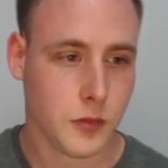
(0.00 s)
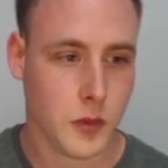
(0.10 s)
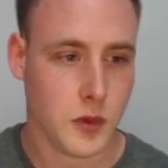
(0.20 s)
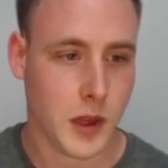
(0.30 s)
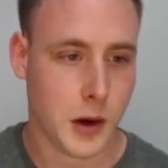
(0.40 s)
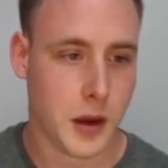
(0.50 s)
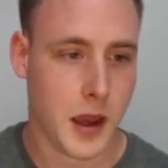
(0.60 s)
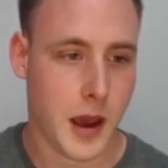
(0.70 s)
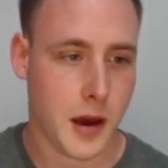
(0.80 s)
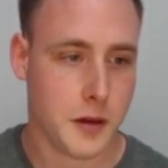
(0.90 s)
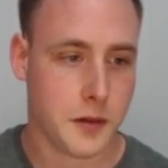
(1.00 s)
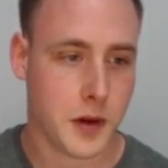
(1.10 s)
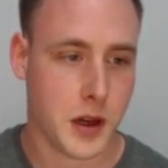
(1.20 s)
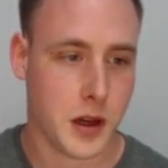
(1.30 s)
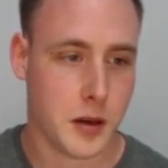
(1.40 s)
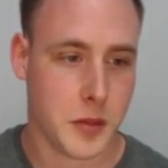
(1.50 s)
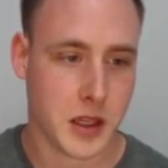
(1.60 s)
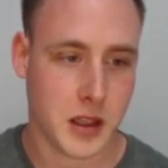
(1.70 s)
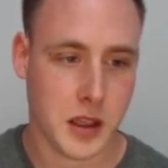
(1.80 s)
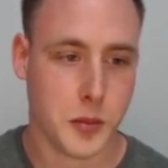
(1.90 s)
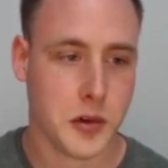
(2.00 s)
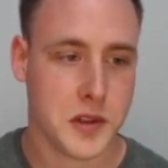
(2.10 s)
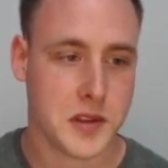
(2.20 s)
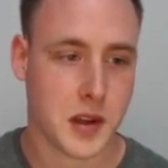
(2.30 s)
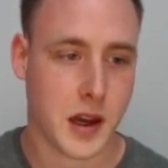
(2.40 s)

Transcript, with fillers: Now I have uh, my key points.